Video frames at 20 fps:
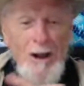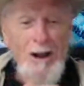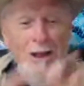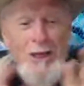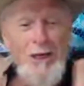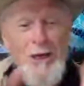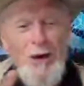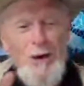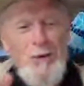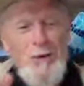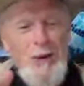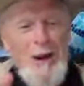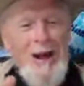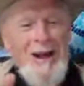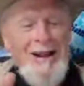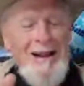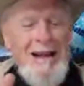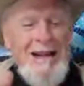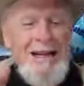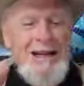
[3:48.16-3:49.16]
I thought,
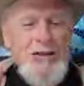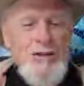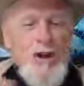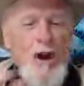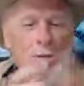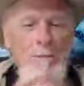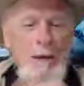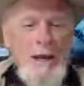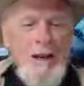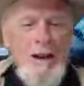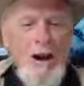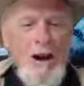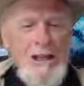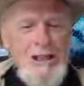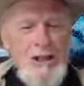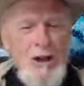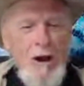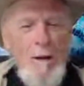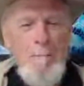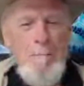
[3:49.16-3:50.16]
well, John
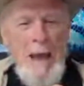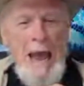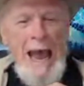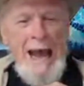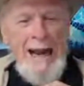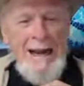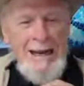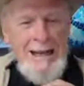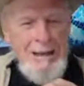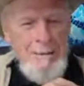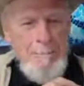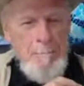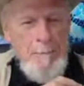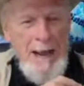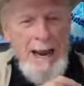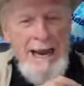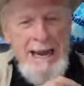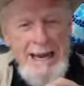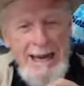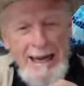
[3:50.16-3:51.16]
is not bad at
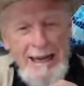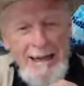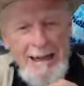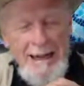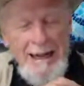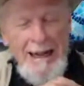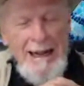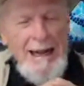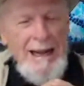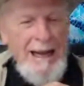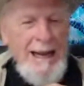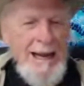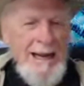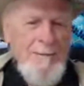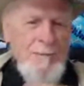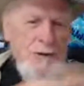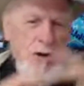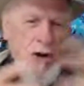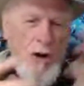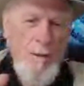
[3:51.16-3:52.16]
debating. Uh,
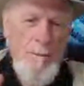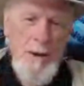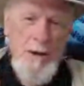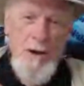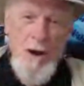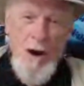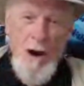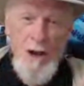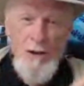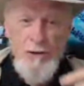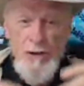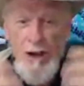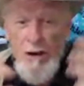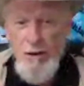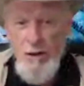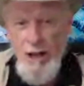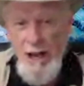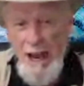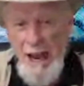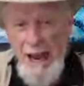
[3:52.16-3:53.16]
John Mackay's
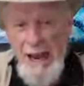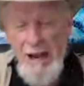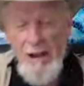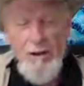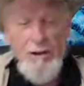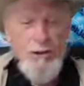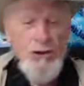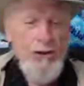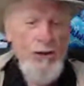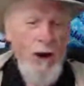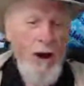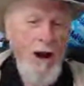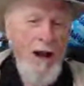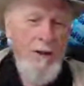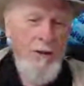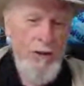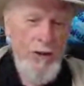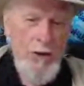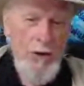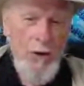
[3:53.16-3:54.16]
okay on
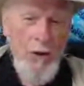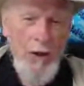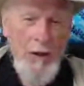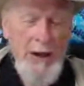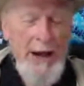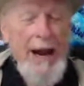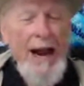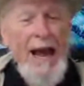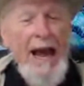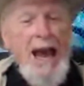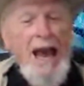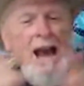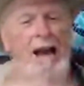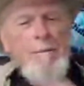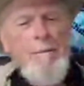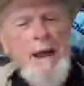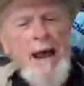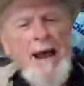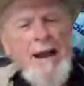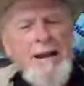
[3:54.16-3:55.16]
science and all of that. How
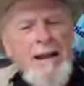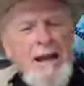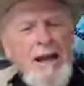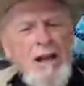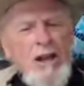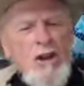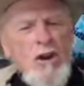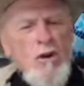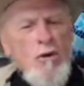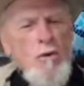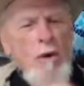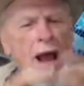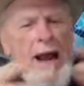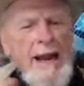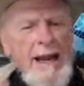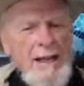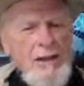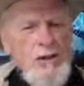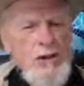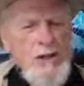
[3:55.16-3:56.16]
about
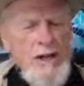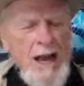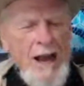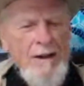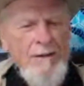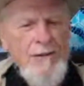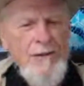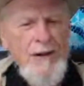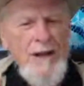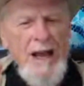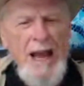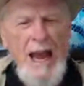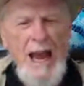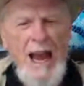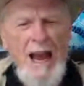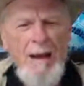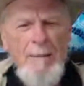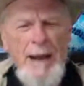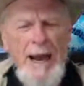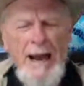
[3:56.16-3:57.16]
Quranic stuff?
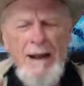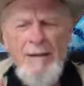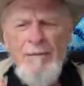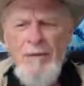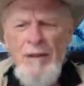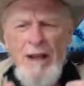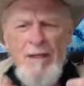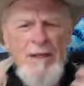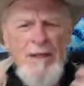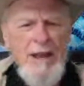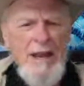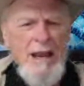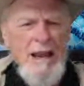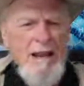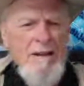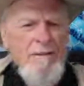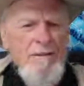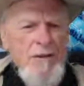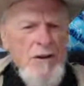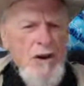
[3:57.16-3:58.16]
How about the
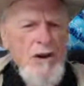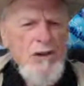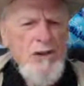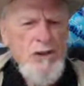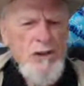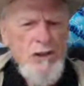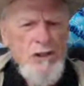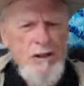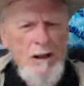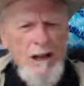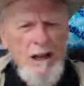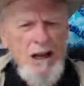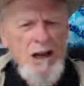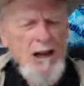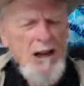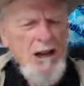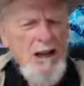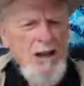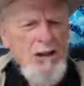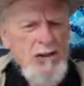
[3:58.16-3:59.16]
verses
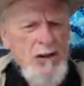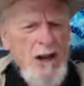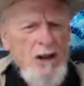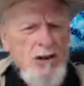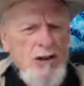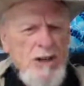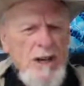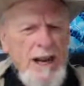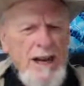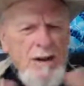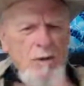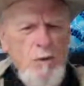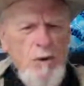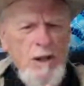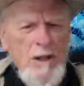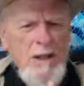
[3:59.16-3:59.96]
associated with